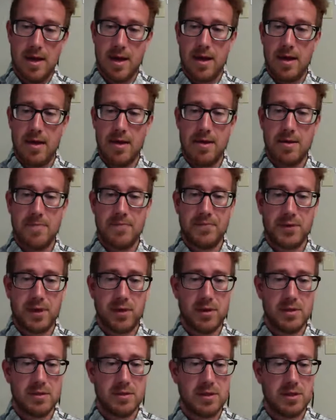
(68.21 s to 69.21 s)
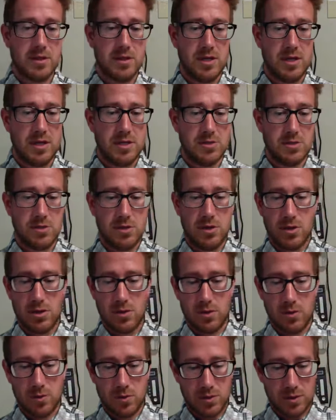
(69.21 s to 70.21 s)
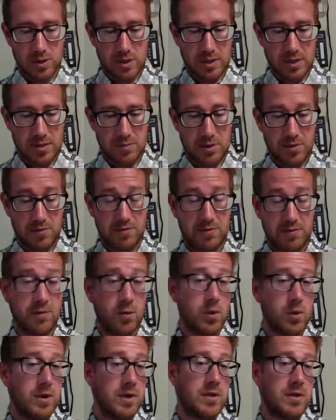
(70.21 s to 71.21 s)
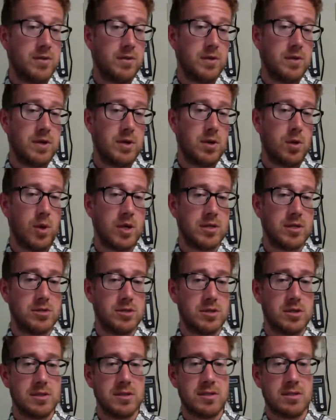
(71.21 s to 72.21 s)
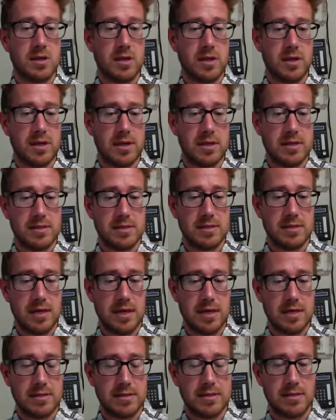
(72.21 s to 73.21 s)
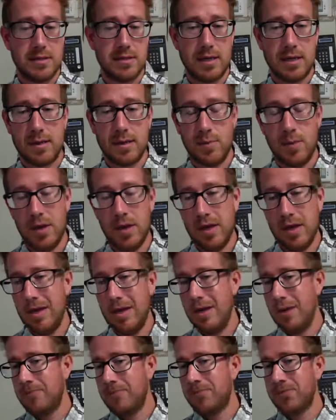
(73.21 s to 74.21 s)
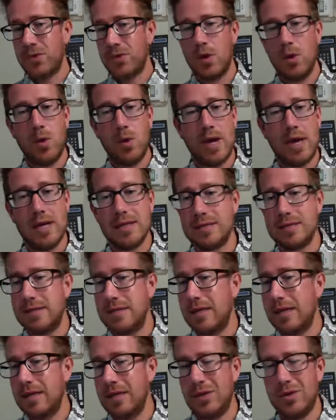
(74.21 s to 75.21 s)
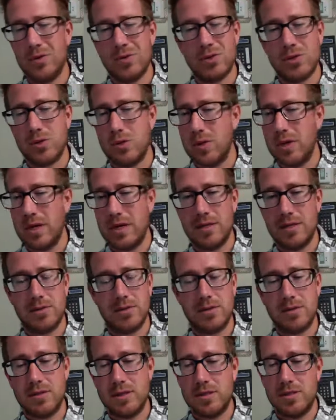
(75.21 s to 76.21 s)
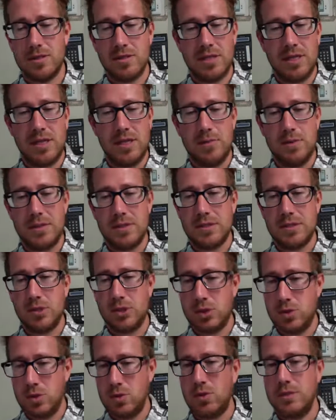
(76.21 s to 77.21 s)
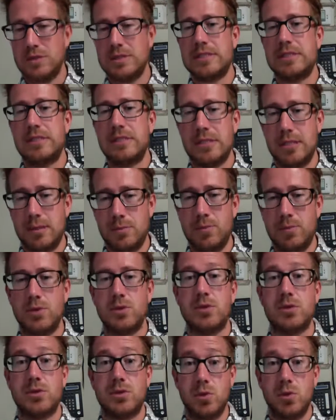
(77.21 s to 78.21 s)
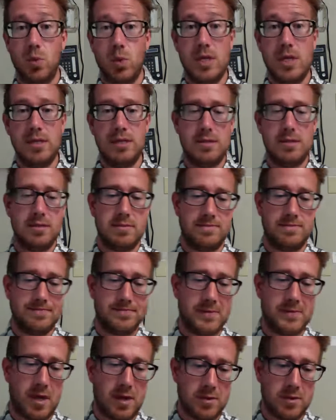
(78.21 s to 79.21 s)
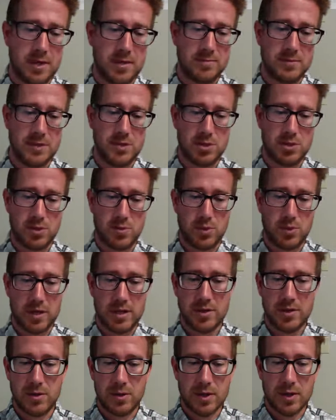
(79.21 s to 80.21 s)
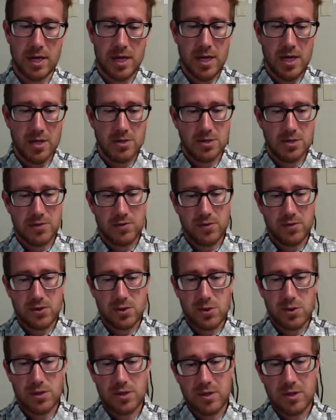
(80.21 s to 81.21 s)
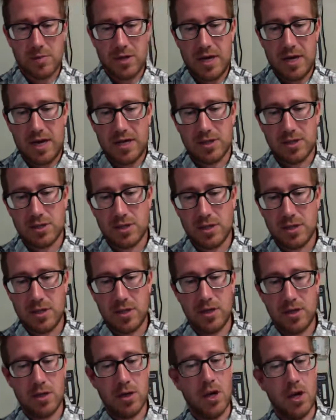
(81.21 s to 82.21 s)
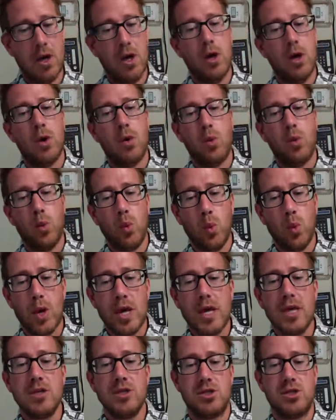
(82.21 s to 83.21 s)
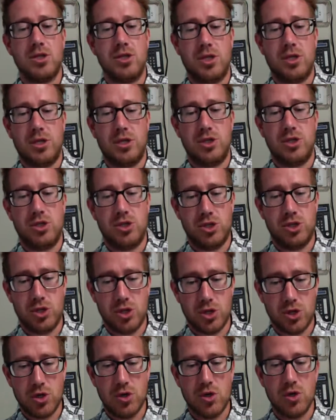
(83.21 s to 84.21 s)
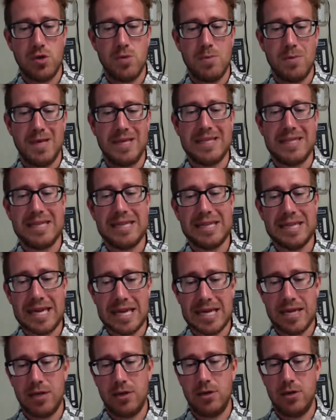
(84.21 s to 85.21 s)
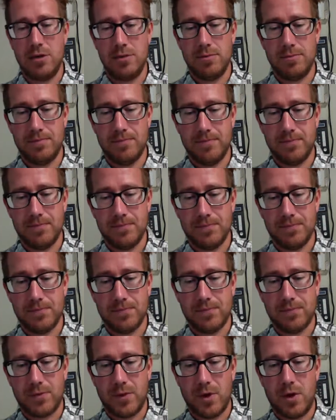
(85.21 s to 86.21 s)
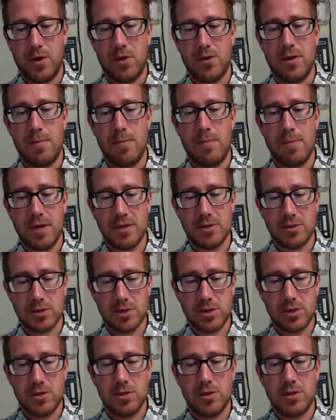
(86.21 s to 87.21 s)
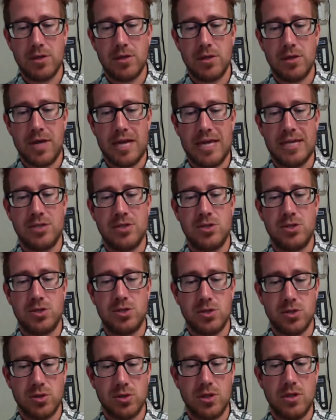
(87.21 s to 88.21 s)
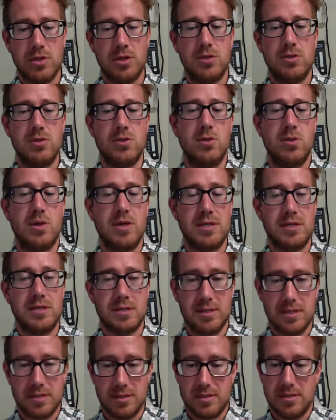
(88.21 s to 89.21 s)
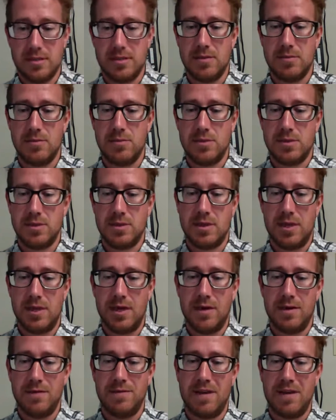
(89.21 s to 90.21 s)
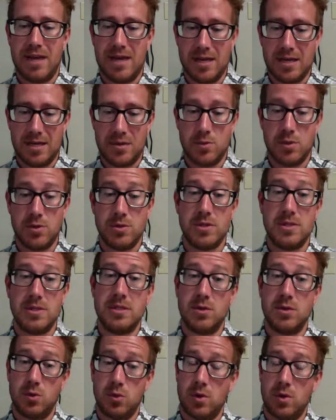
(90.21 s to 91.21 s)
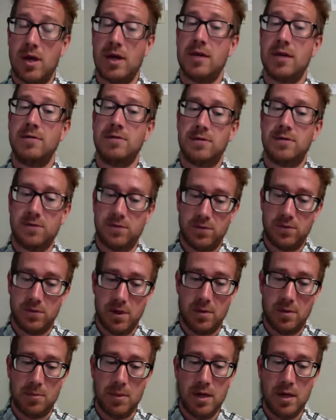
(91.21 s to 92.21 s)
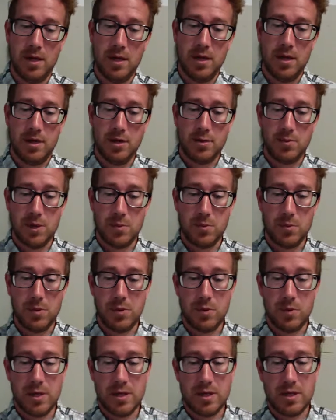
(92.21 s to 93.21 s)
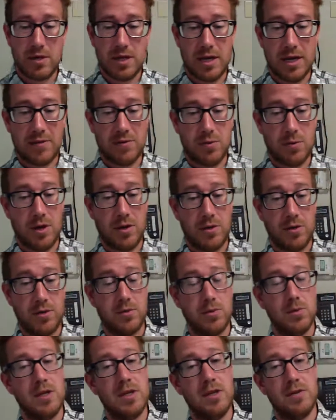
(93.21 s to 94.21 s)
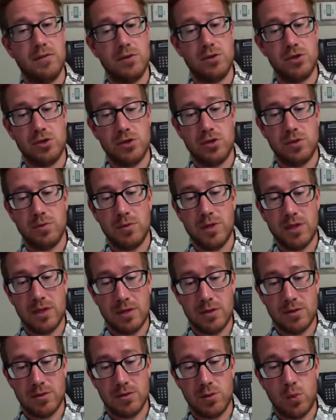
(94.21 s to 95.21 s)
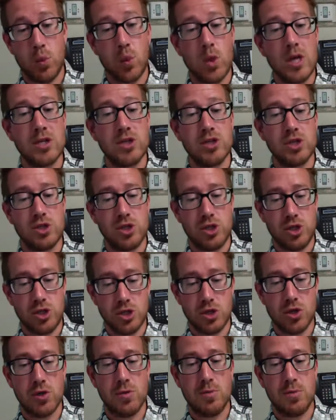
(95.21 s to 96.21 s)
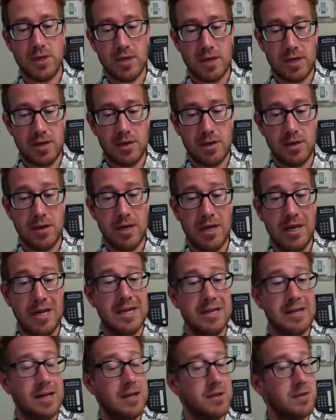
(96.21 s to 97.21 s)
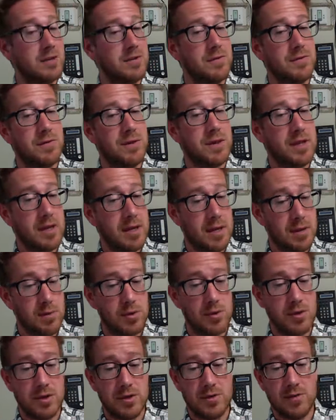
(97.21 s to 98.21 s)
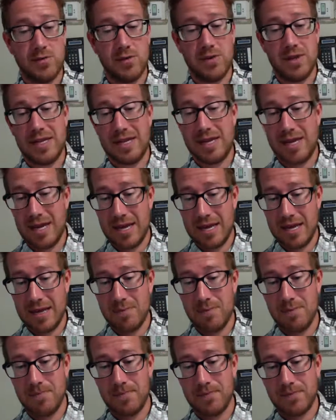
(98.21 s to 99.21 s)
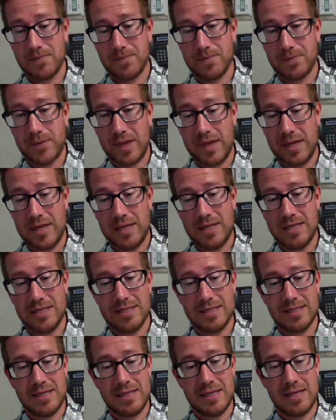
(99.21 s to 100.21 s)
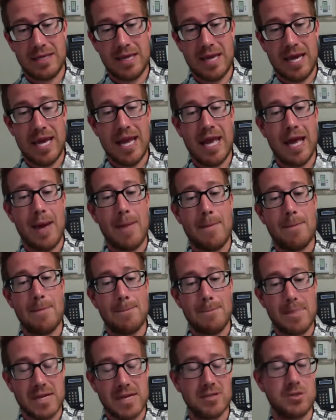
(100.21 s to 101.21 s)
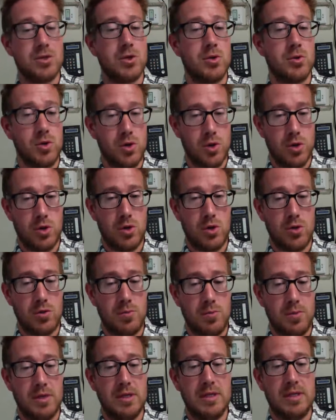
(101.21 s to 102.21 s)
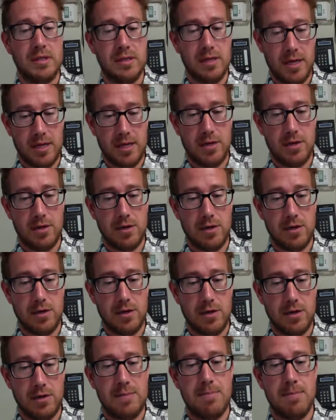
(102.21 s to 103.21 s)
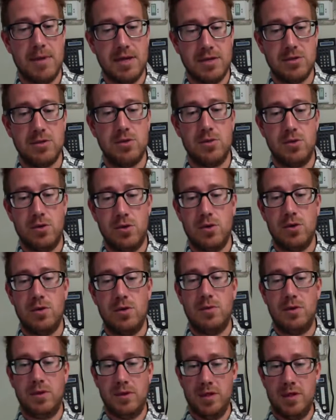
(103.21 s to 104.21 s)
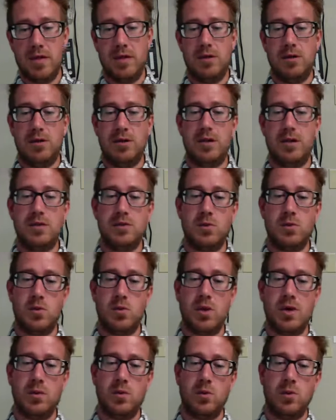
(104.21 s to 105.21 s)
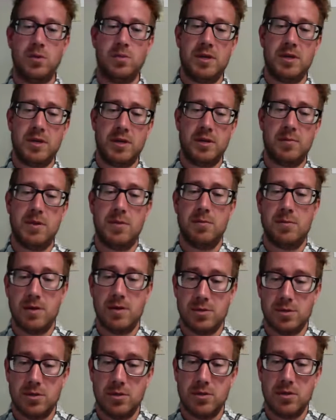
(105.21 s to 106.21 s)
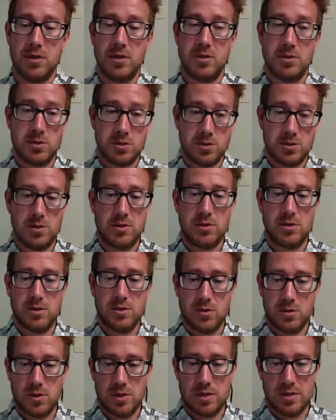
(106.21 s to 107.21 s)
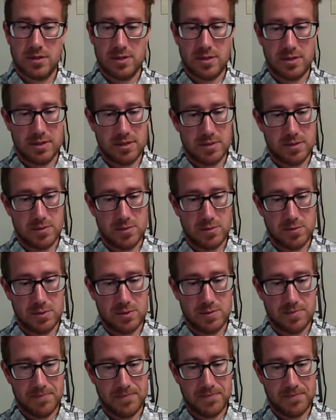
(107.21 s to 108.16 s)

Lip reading: All right, so let you guys know, we're looking at about 43 questions on this test. No essay, no short answer. Let's just keep it short, simple, sweet. All right, let's jump right into it. So the first question I'm going to ask you here, which germ layer are the muscular and circulatory systems of animals derived from? Remember, we could have about 3 different germ layers. Which germ layer? Not looking for the number, looking for the name, and it is the mesoderm layer. The mesoderm layer is what will become the muscular and circulatory systems.